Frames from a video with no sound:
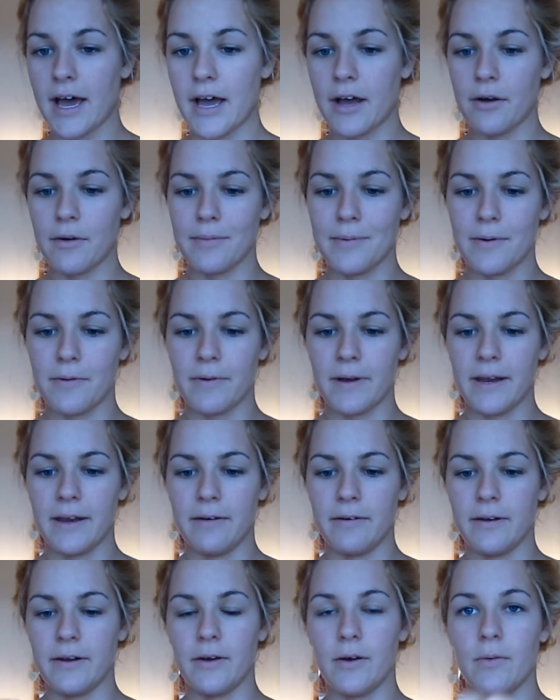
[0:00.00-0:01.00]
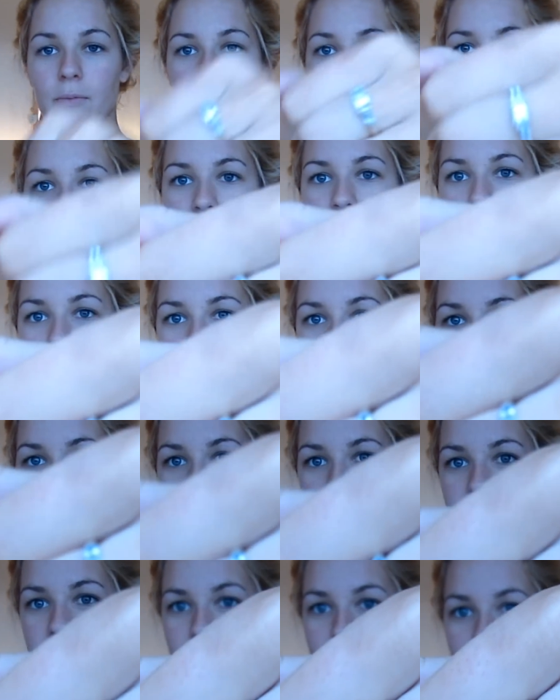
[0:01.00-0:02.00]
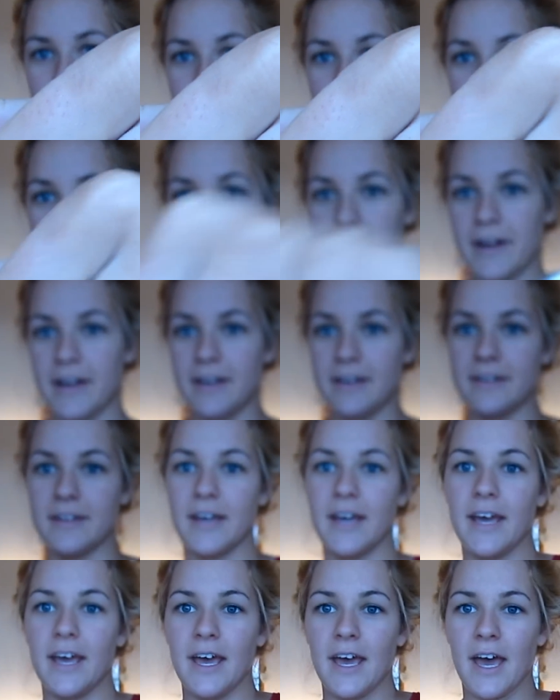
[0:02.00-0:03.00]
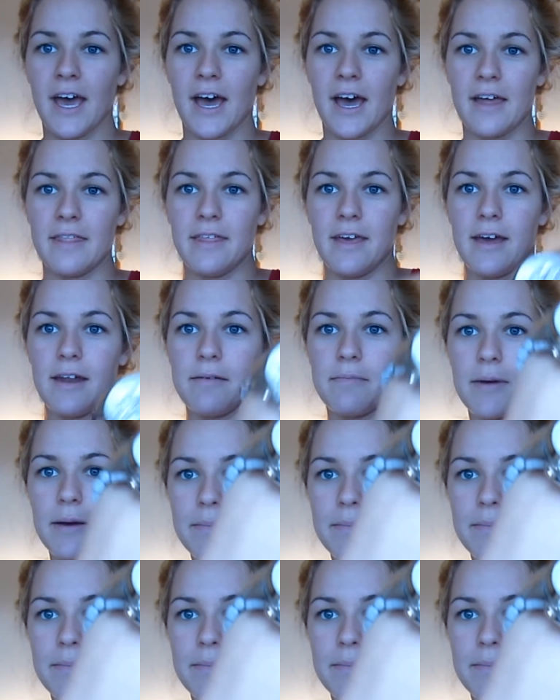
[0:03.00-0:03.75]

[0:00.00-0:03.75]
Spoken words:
aquamarine and white gold ring from my boyfriend. And then